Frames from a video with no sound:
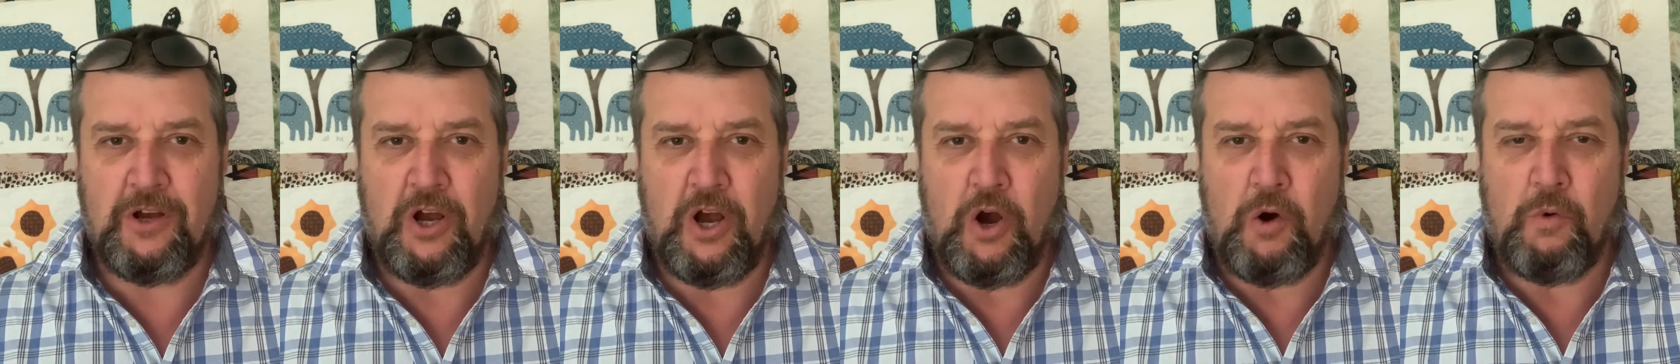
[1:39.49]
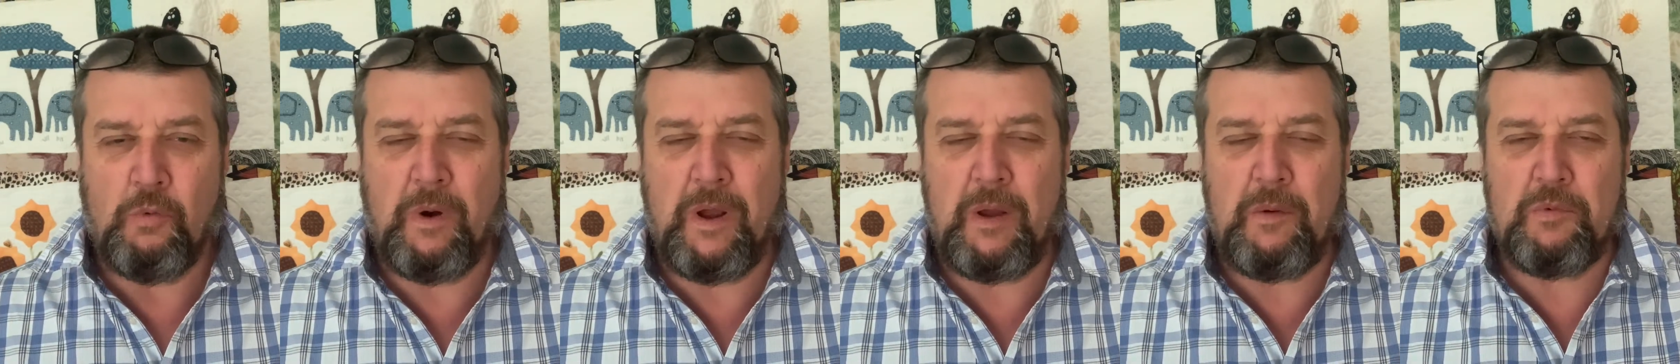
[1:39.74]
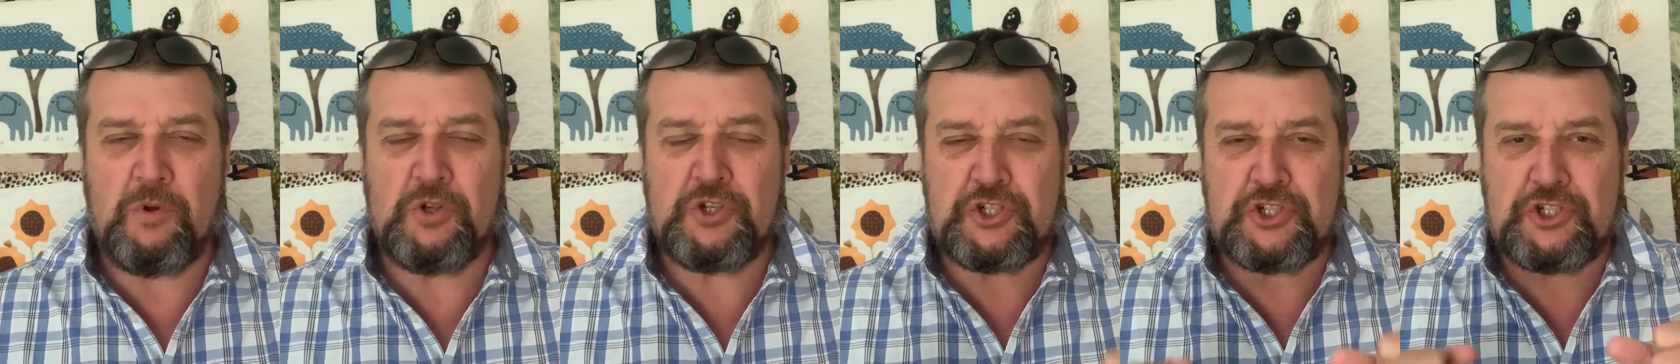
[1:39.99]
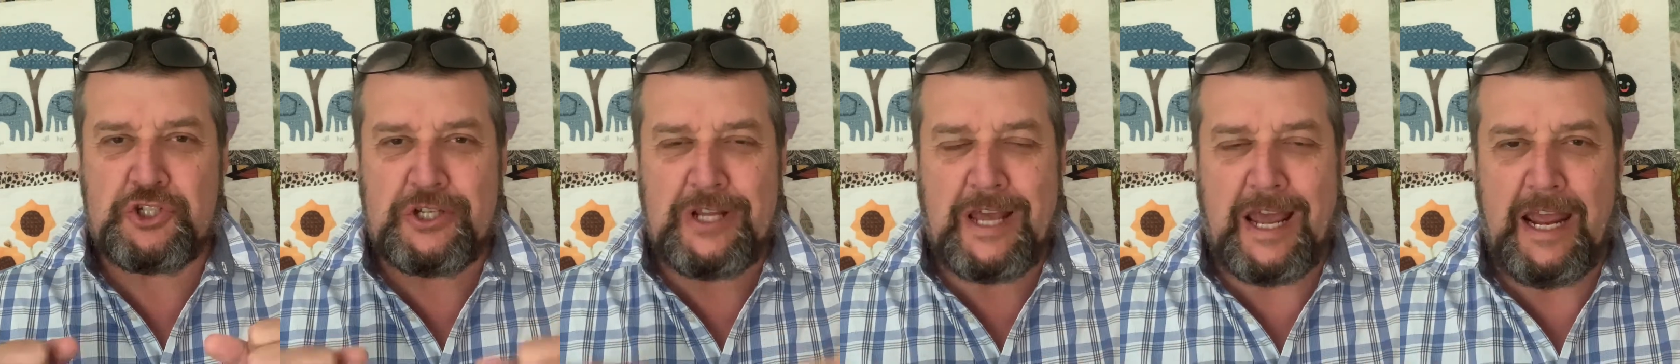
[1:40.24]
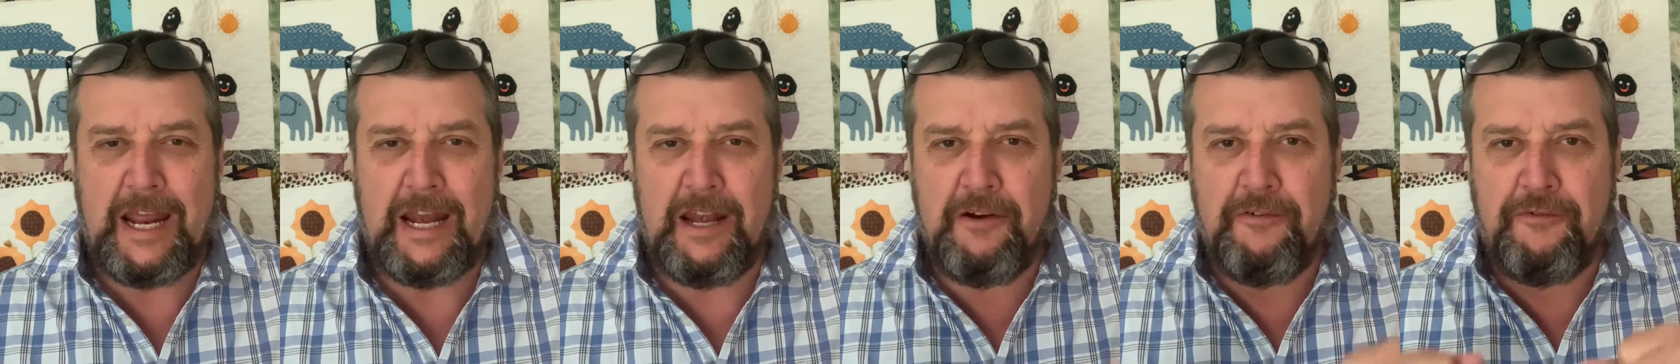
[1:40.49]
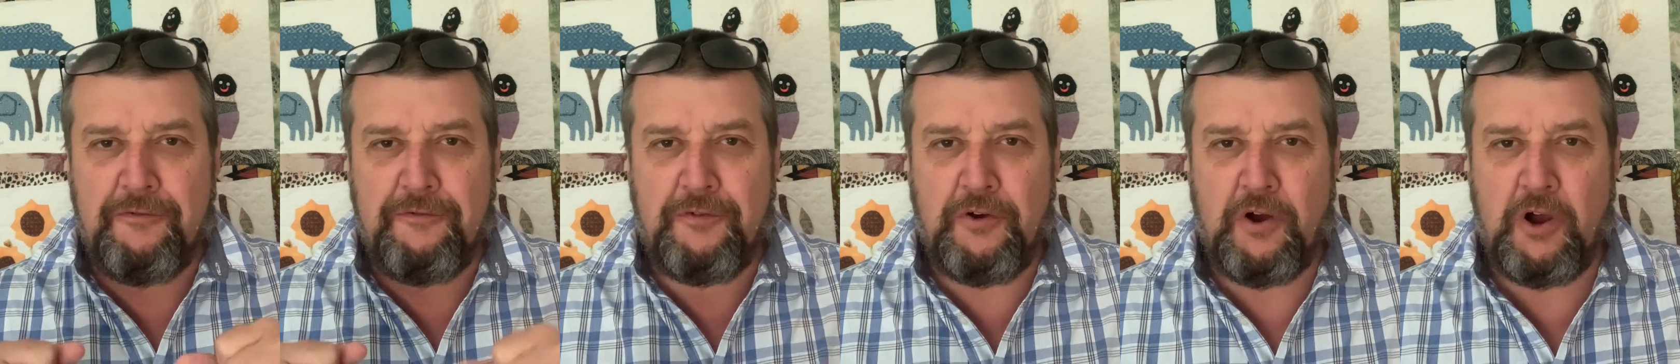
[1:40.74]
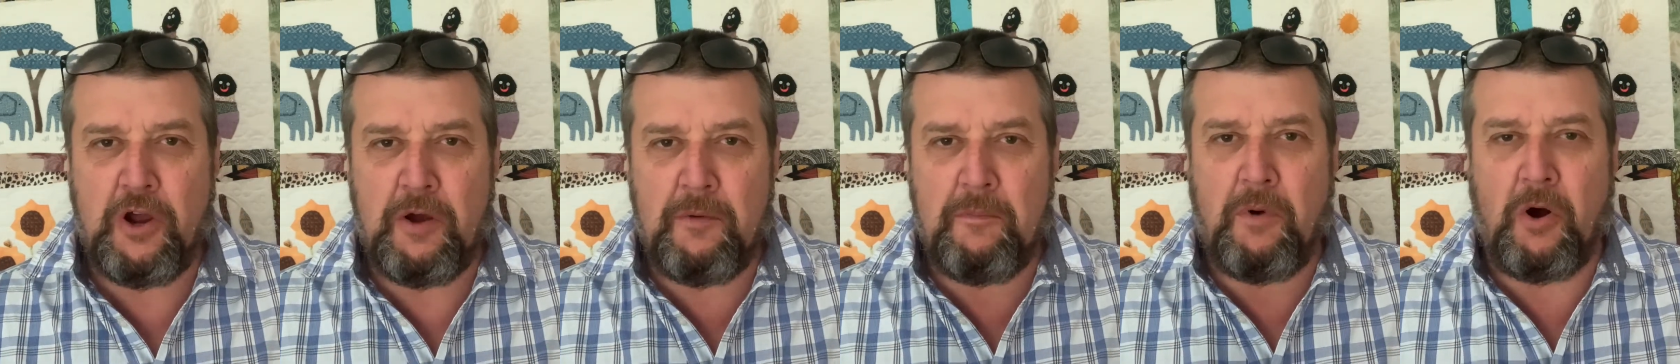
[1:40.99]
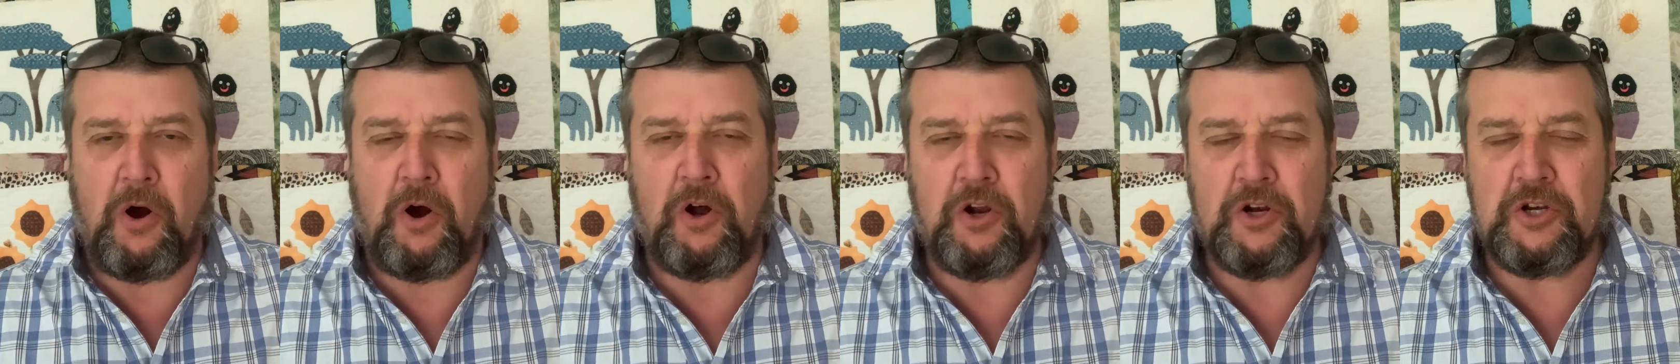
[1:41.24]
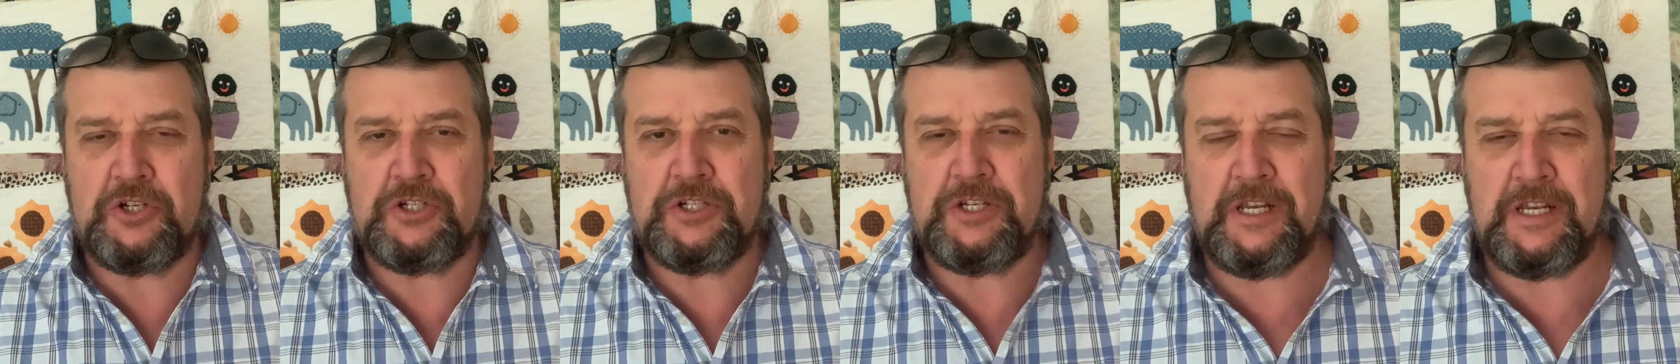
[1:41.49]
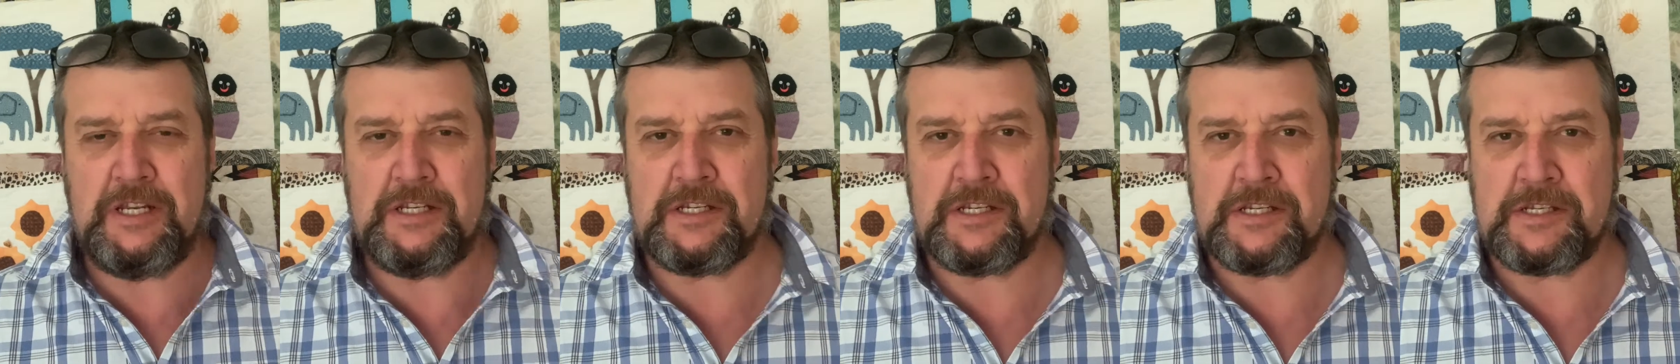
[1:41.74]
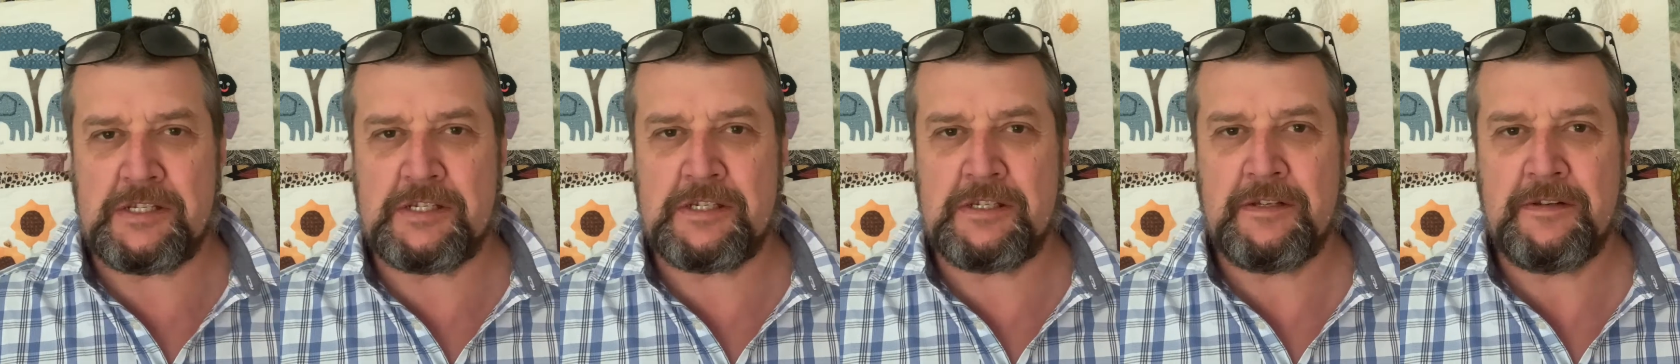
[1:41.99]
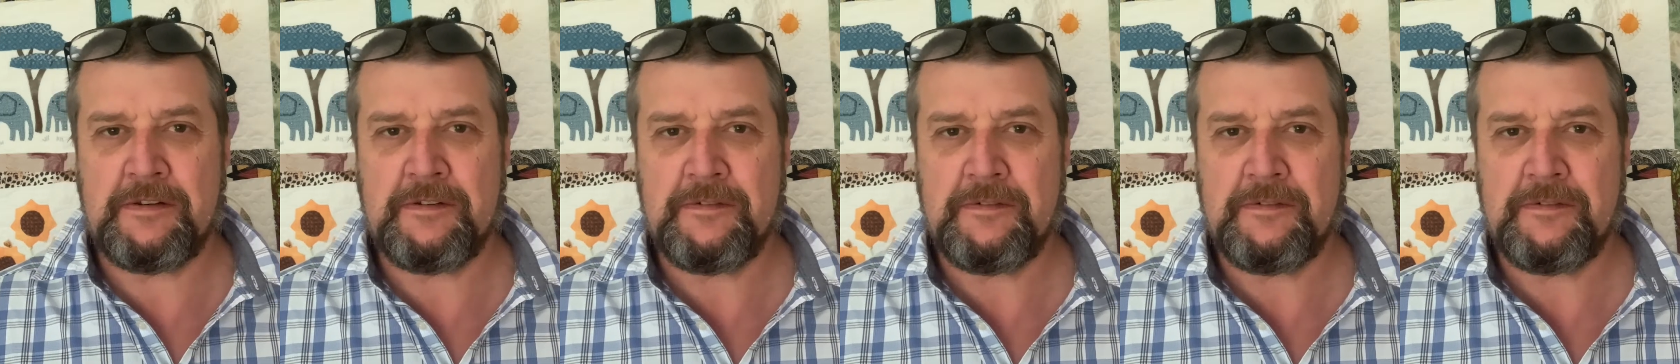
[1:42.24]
we will stand firm on Jesus.